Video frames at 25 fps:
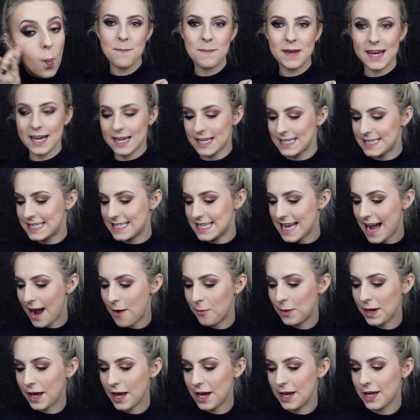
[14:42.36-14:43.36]
Because
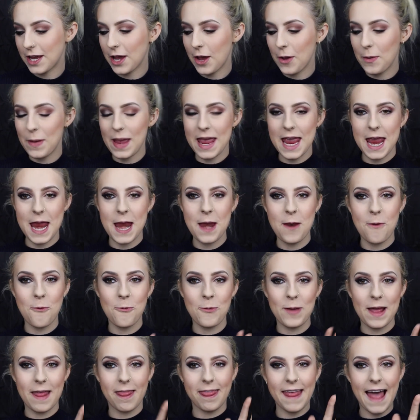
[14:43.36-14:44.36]
now we're going to go in
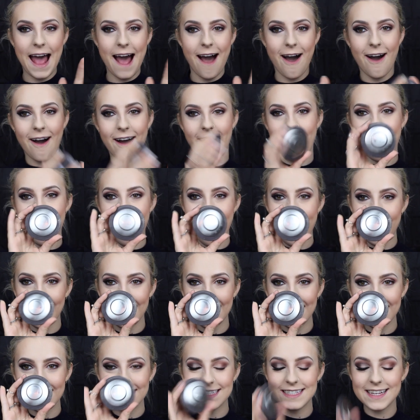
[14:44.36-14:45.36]
with our
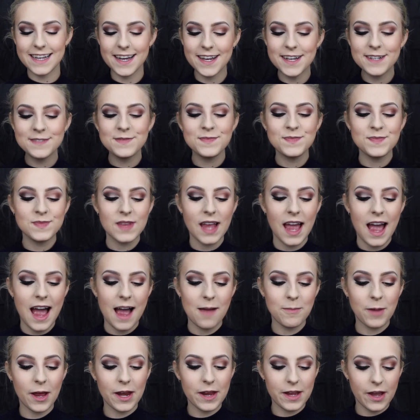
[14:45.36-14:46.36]
highlighter.
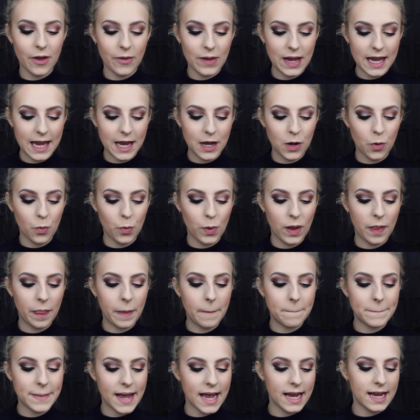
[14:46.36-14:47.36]
I'm going to go in with
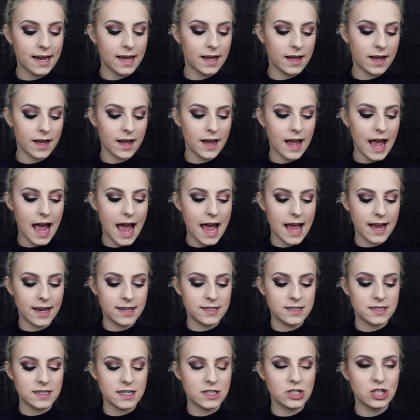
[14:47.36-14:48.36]
the Becca
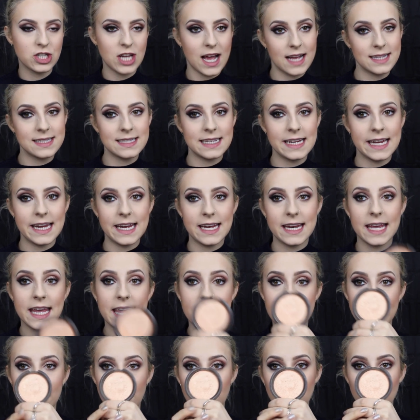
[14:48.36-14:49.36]
and Jasleen
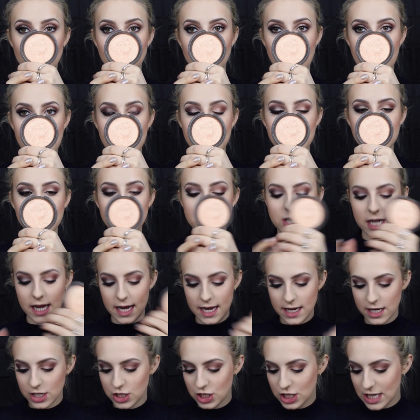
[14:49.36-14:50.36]
Hill range
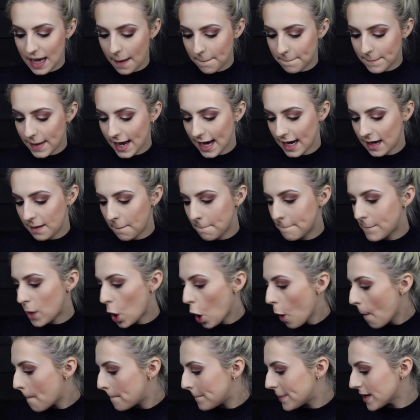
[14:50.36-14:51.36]
in Champagne
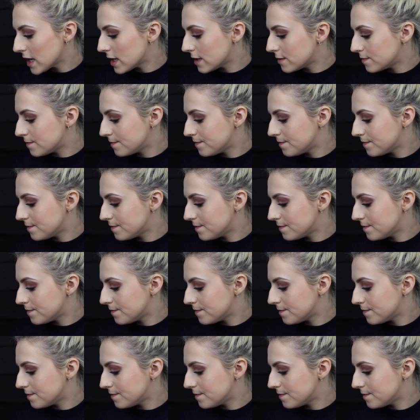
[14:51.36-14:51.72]
Pop.